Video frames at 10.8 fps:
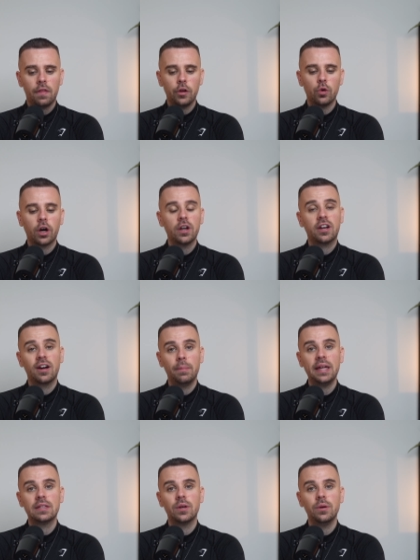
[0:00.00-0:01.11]
that you're going to
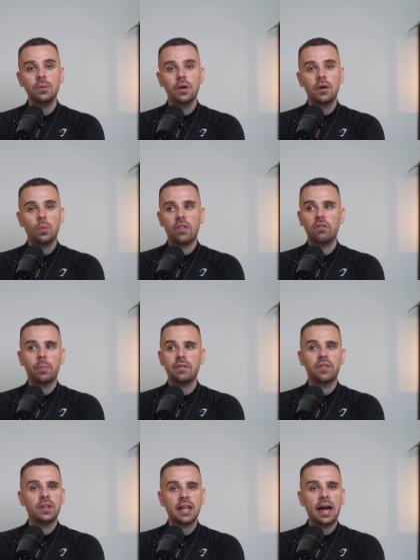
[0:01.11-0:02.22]
commit to, whether it be
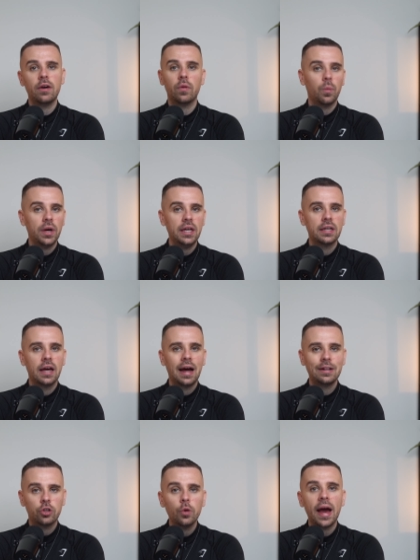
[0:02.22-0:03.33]
for the day or the week,
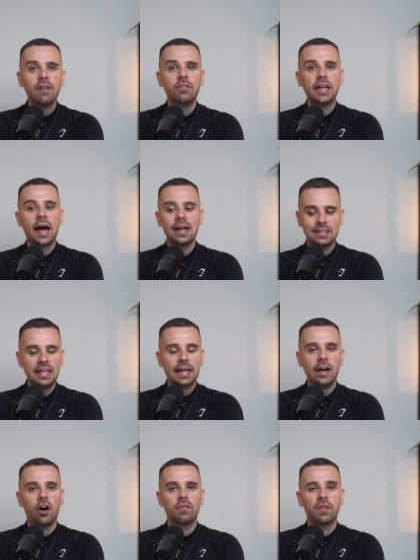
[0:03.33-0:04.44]
and do it every day and tick
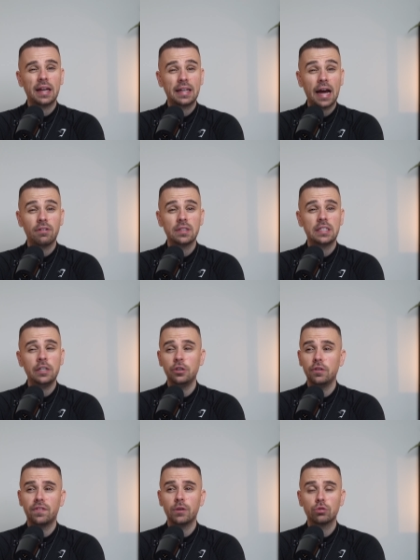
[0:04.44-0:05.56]
it off. And I guarantee you,
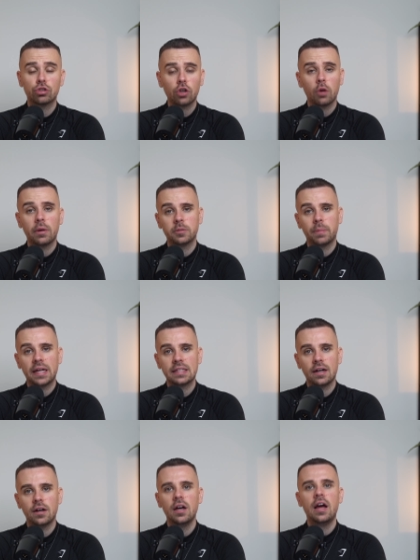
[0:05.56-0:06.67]
you feel so much
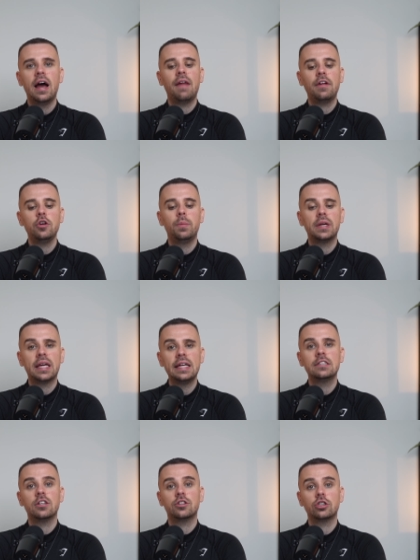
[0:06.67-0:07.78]
better. And then you
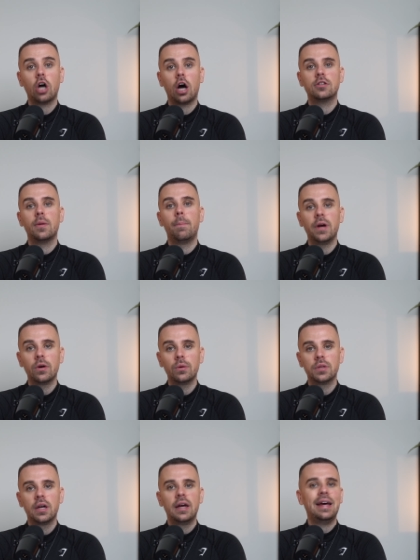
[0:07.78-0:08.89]
begin to start to
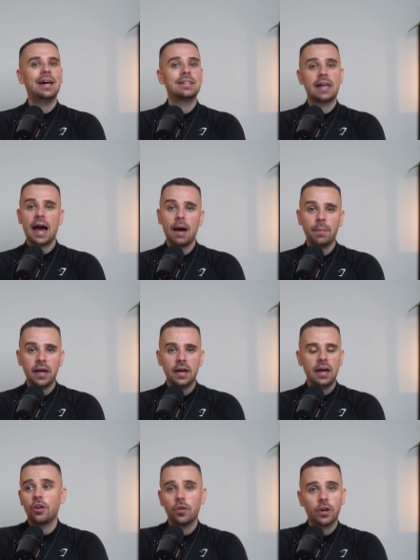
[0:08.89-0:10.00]
build it as a habit,
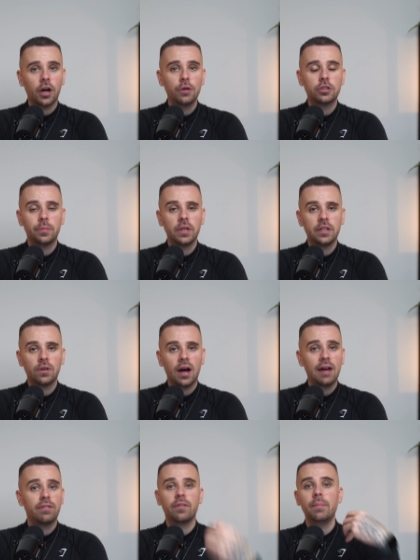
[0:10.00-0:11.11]
non negotiable in your
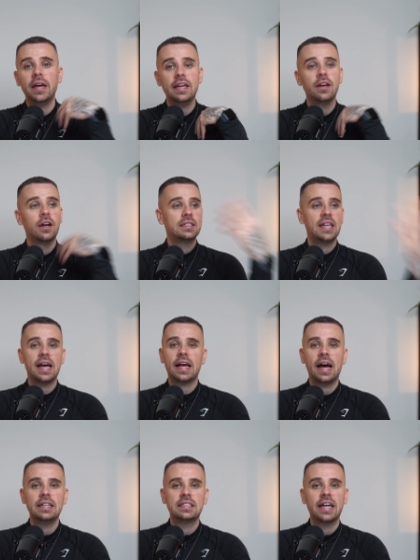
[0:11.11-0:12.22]
life. For me,
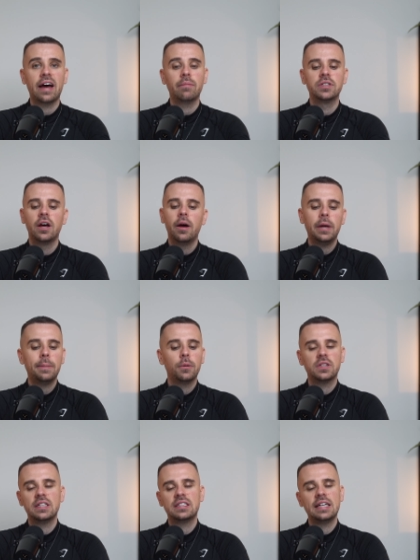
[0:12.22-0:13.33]
10K steps. People
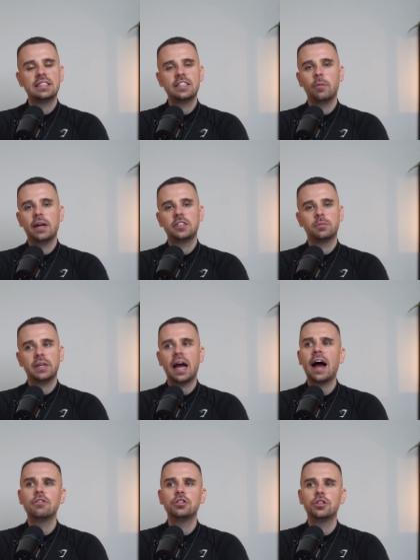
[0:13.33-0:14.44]
to this day still message me,
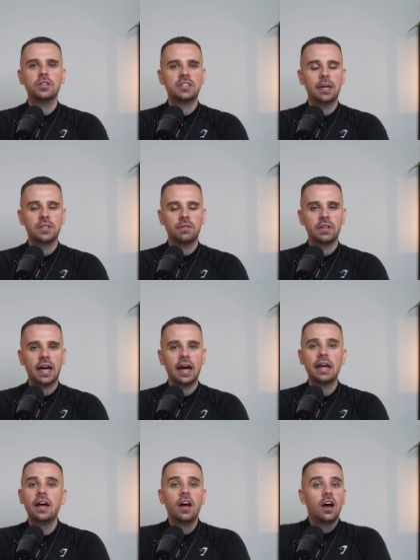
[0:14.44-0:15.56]
How do you do your steps every day?